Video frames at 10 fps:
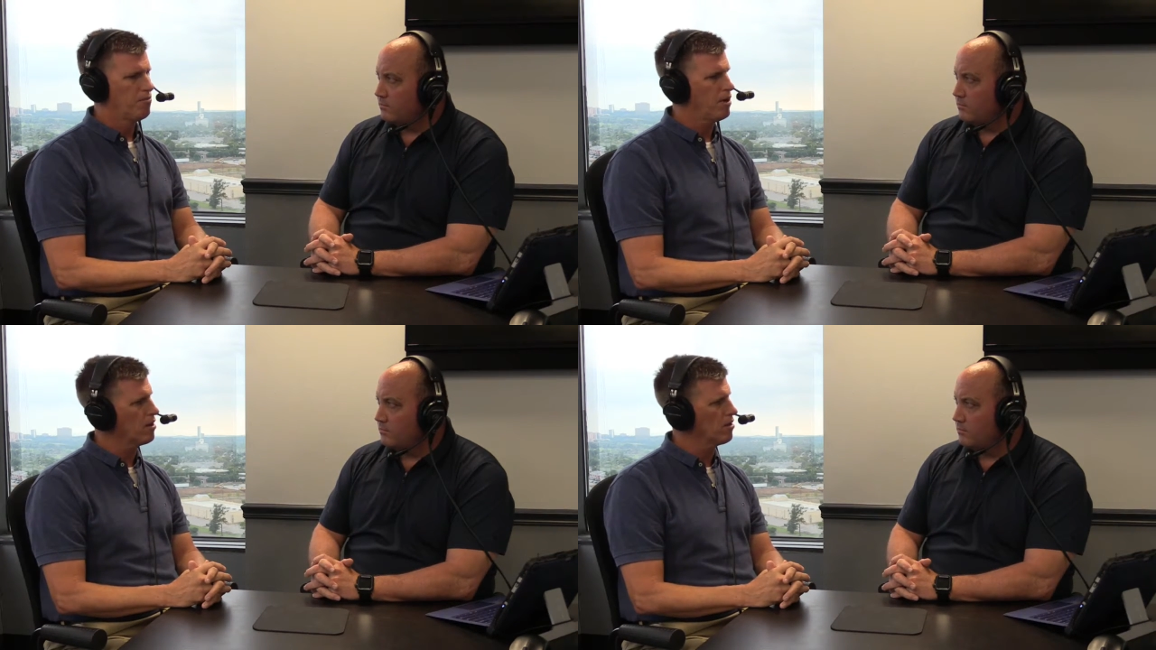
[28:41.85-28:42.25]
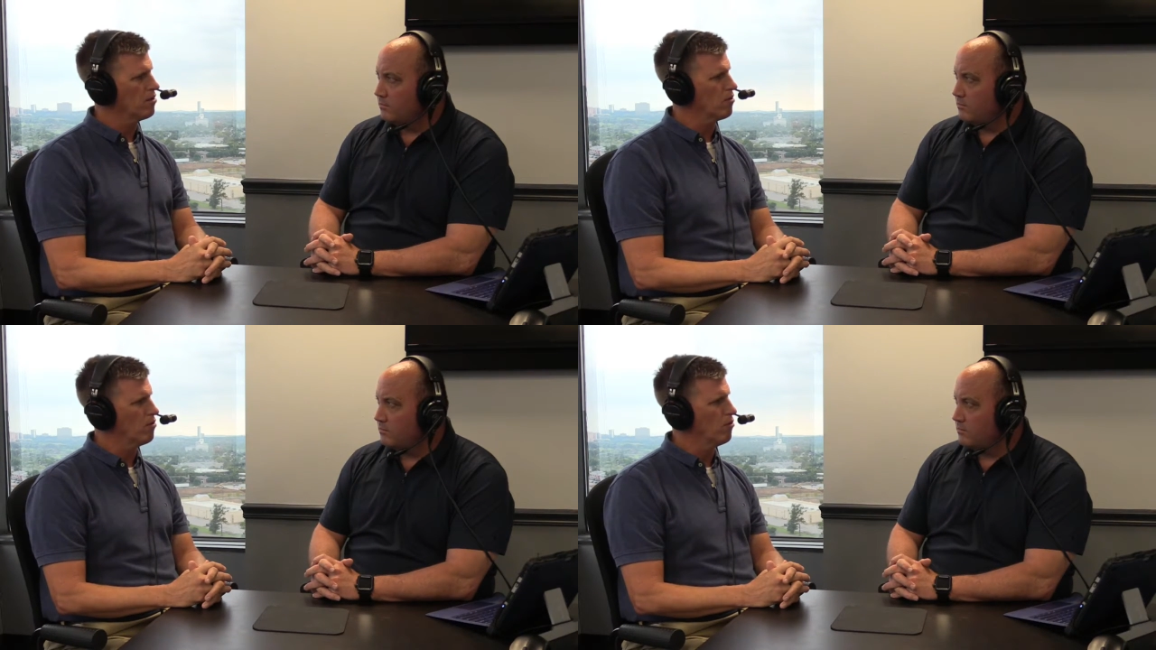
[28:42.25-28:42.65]
Speaker 1: But
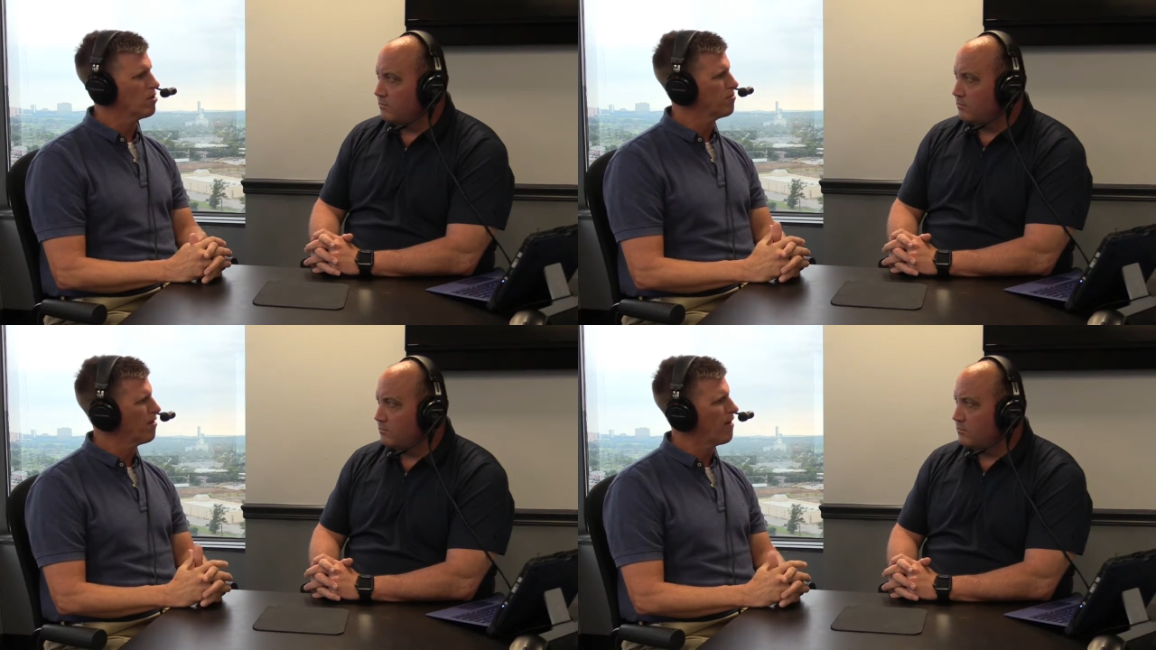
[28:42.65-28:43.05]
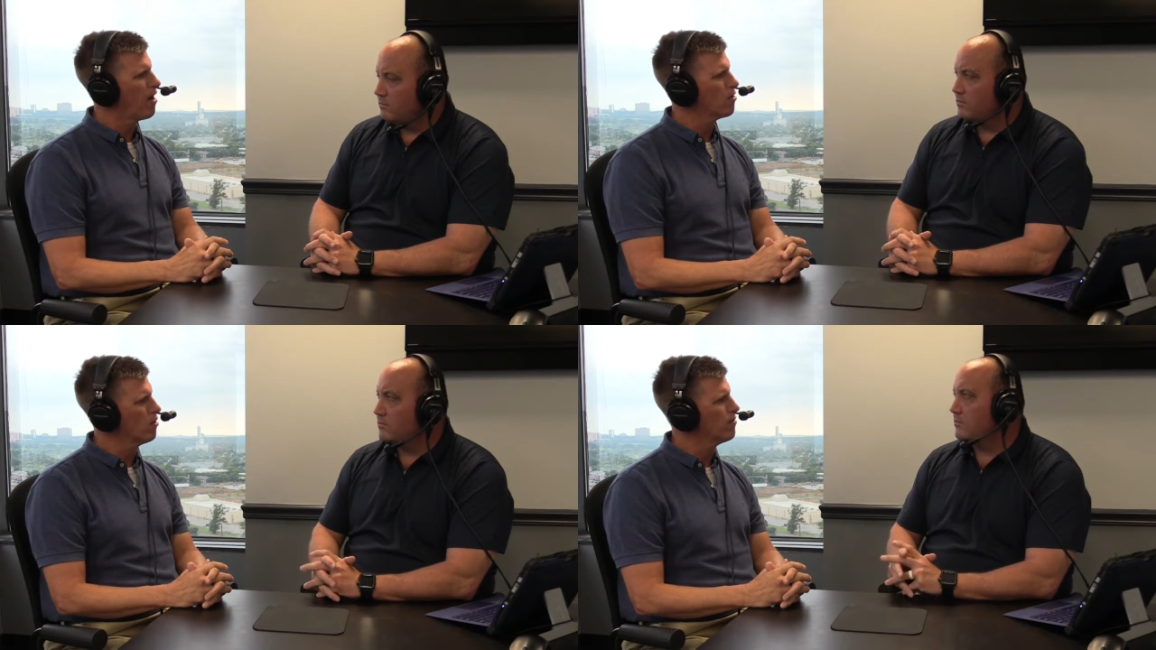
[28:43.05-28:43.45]
what is my
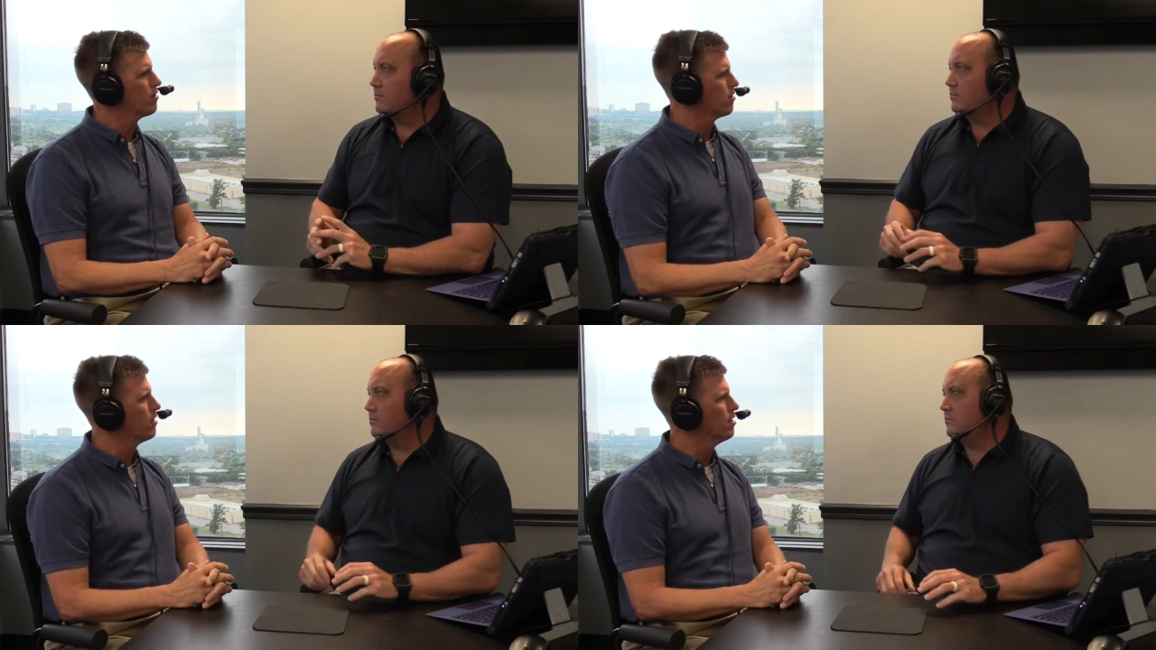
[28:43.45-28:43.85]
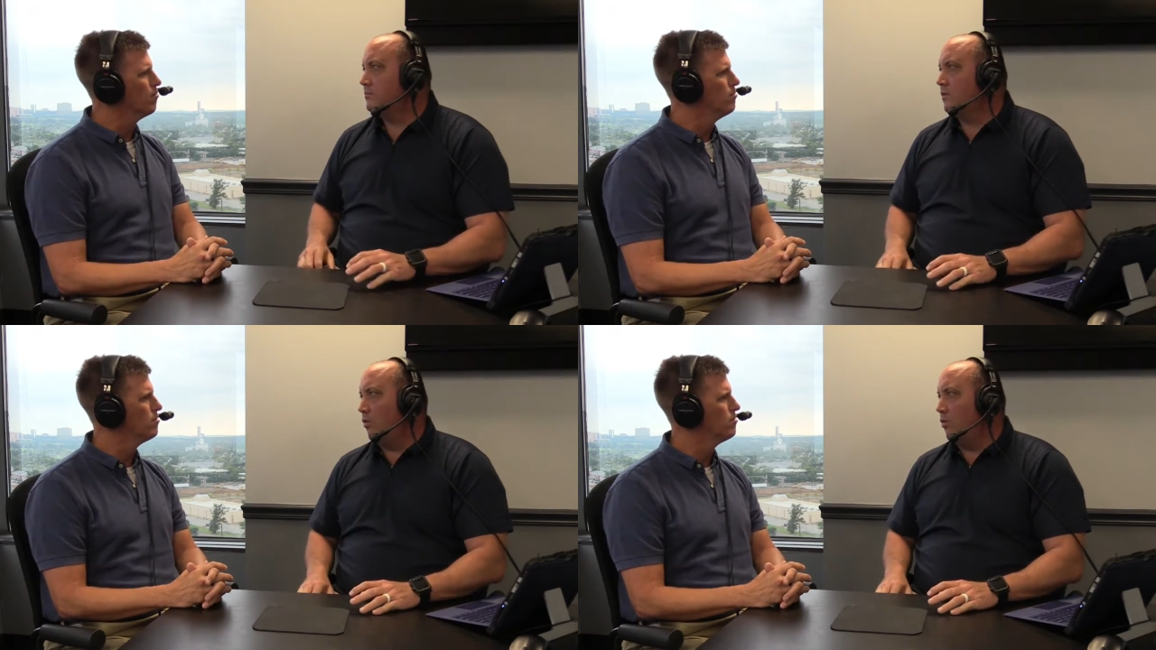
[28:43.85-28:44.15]
value even to them?